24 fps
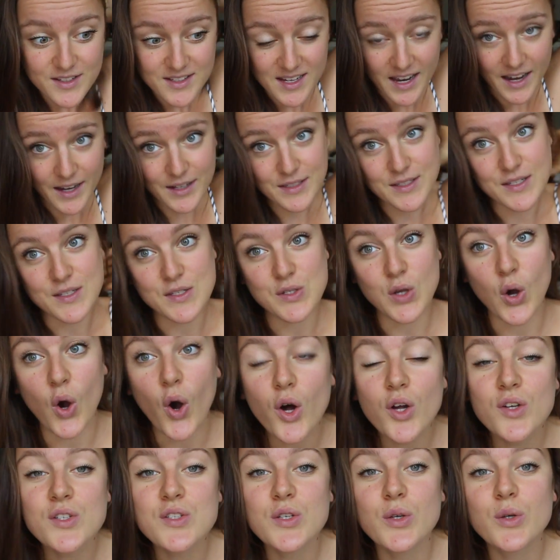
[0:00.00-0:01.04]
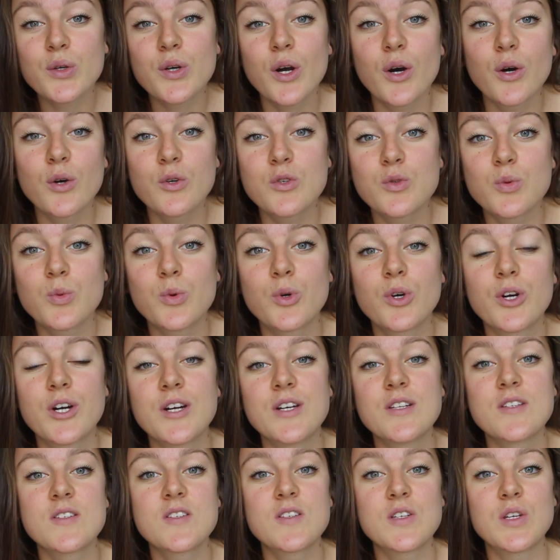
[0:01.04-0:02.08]
taxes also go
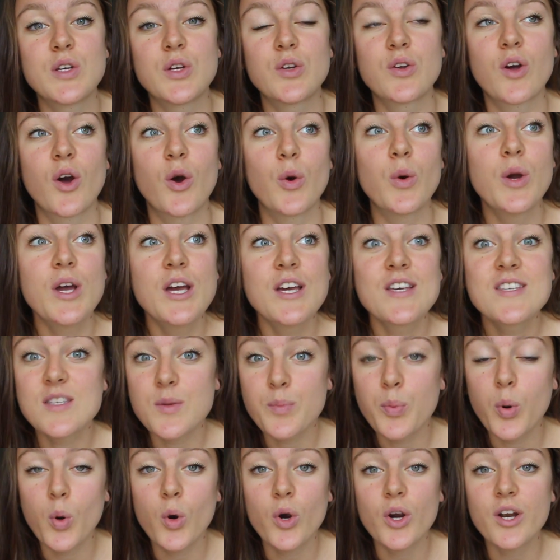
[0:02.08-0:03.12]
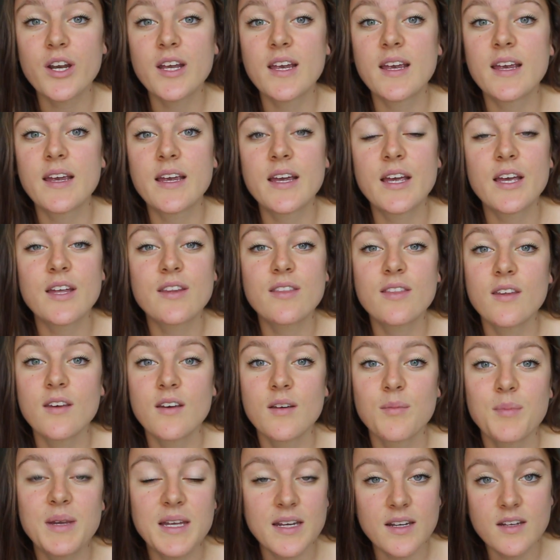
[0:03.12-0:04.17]
towards, you know, supporting
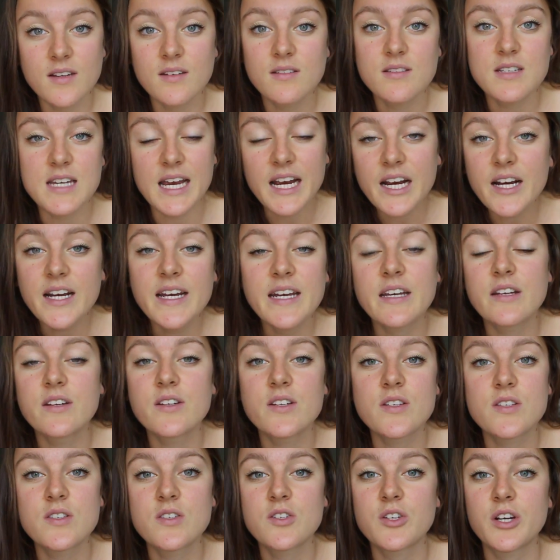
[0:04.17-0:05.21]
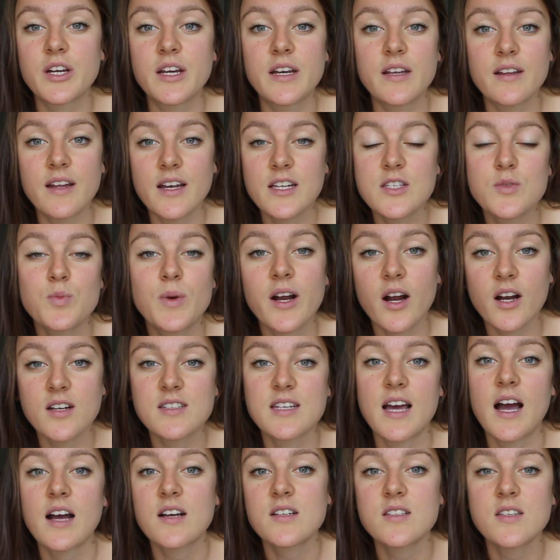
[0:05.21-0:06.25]
the meat and dairy industry. That's where our
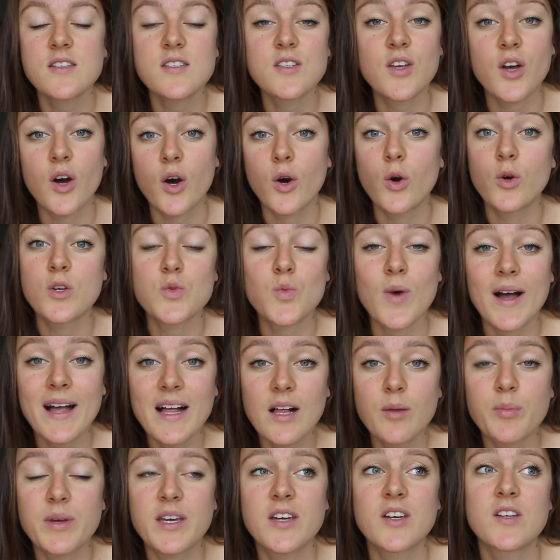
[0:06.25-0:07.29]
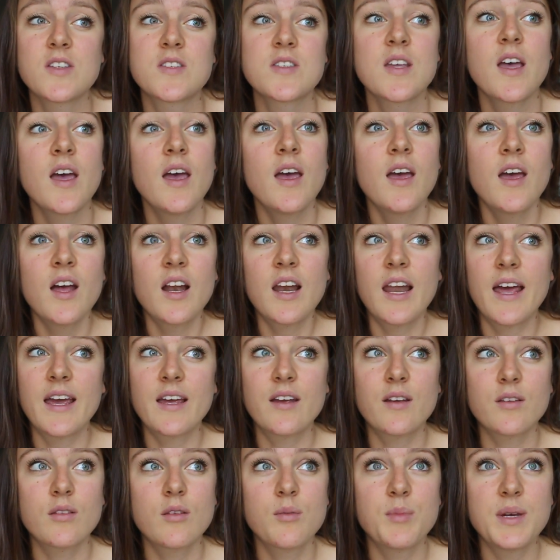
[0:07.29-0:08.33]
taxes go as well, because
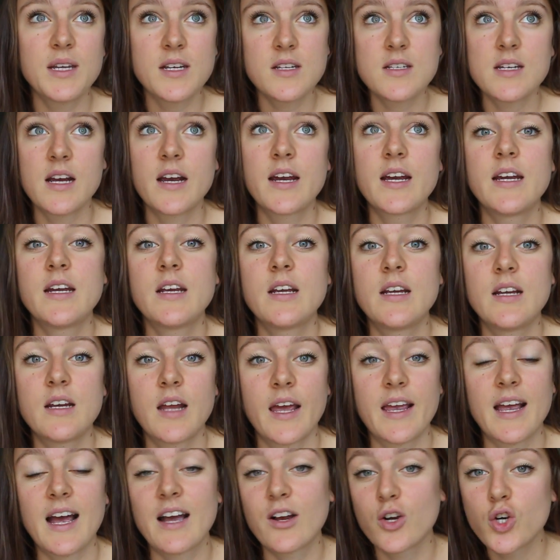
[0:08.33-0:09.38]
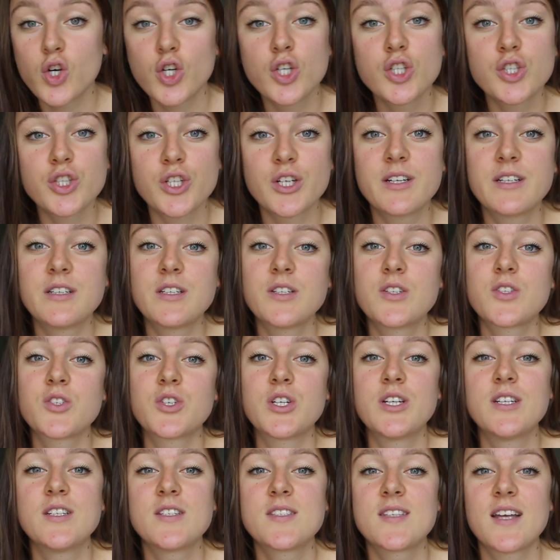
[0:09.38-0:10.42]
like the meat and dairy, like agricultural
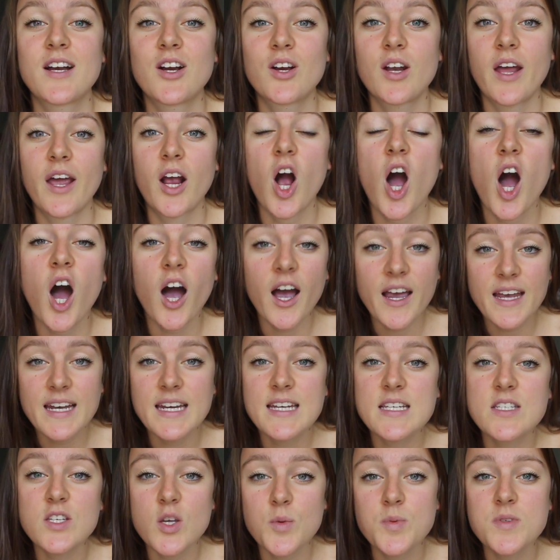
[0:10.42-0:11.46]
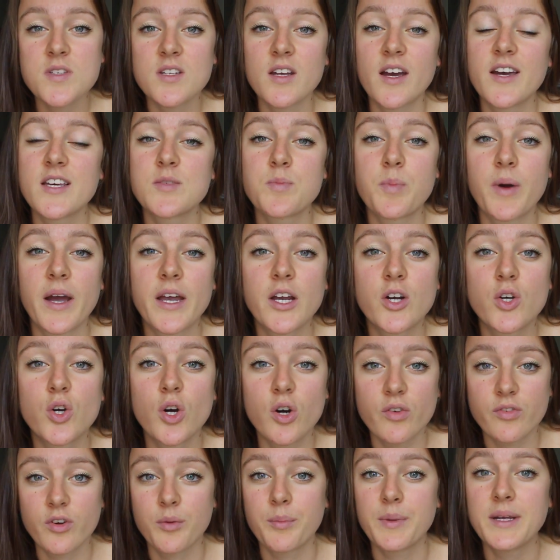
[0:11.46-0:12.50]
industries, they're like highly subsidized by
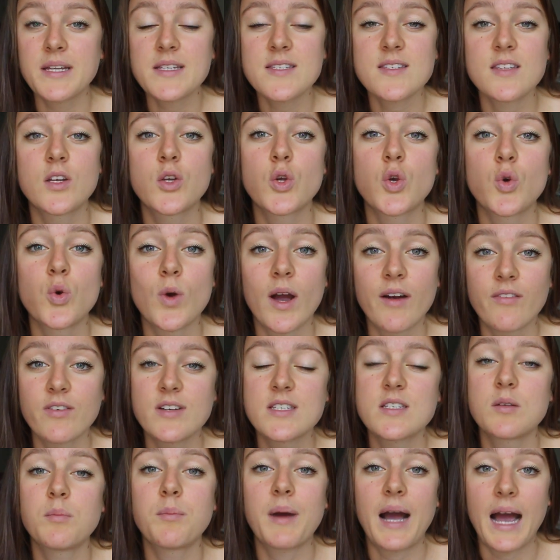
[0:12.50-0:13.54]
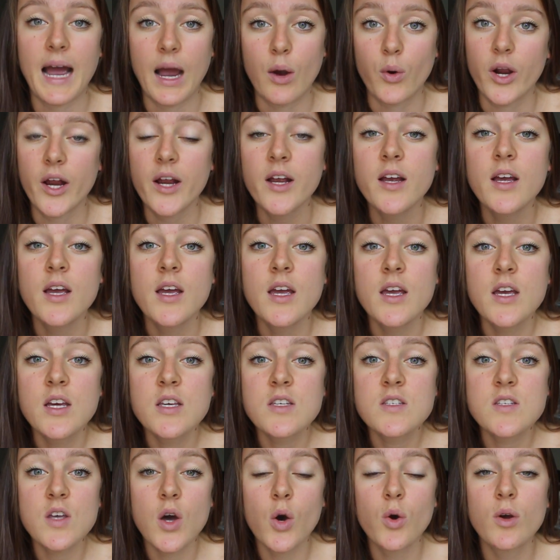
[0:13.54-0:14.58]
governments and whoever's in power.
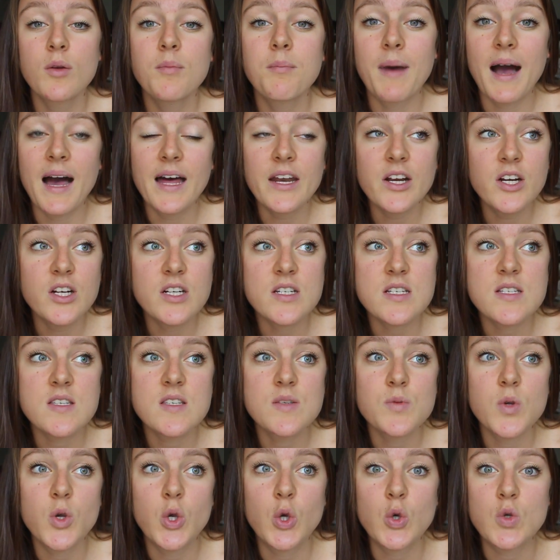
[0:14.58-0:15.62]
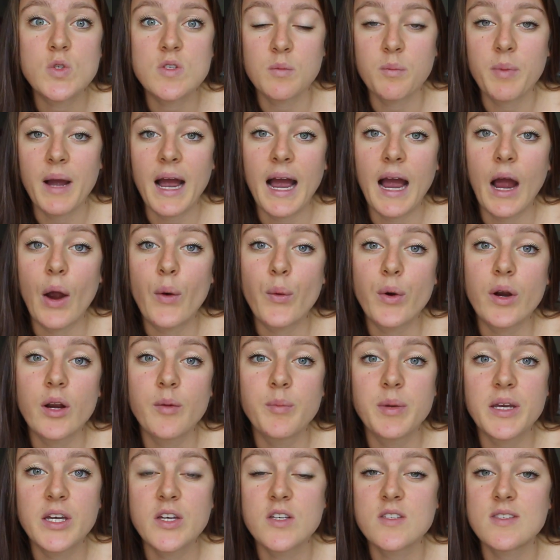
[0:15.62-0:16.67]
So it matters who's in
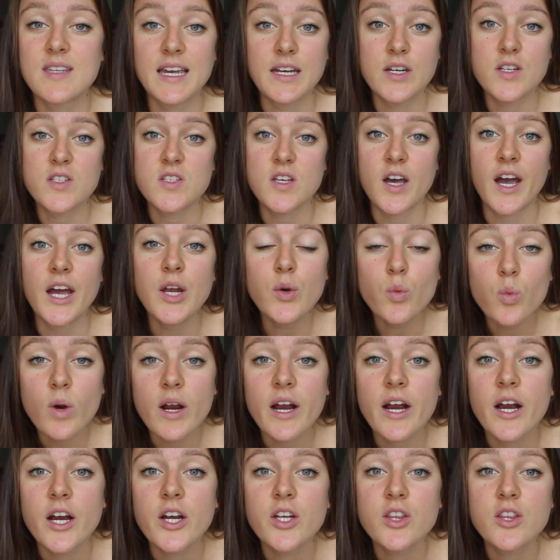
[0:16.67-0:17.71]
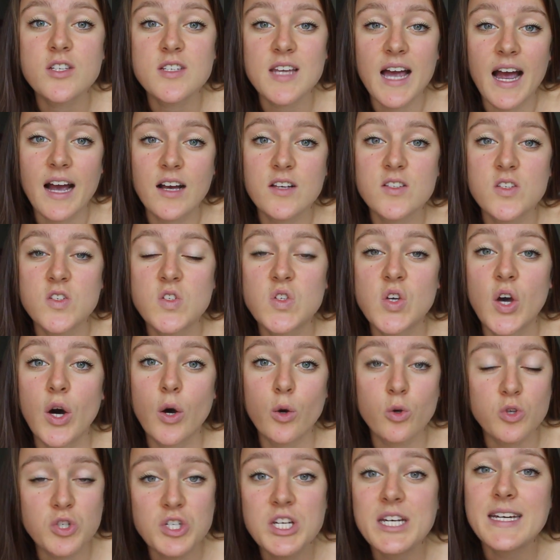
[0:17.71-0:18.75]
power, because they decide where the taxes
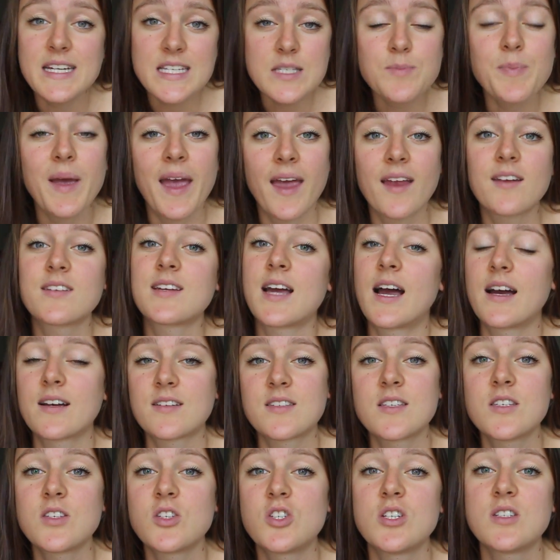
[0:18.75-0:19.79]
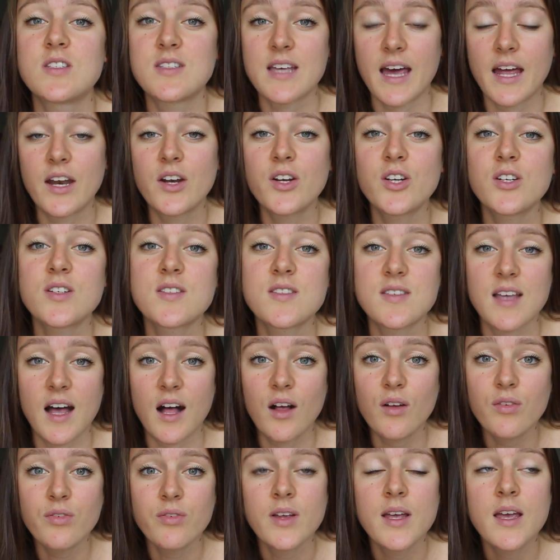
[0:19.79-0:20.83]
go. She is paying taxes, she said it
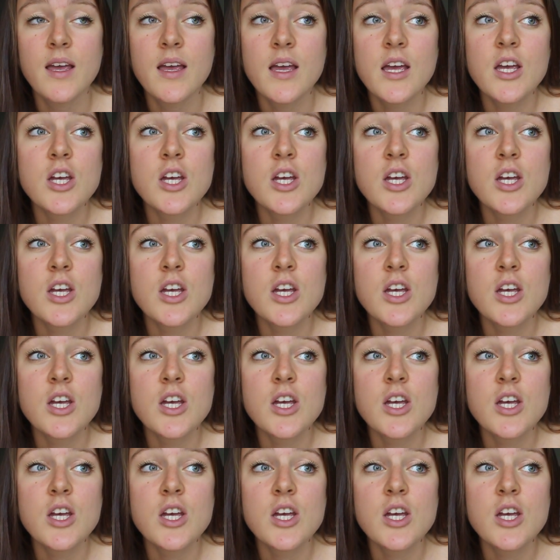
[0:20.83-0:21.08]
herself.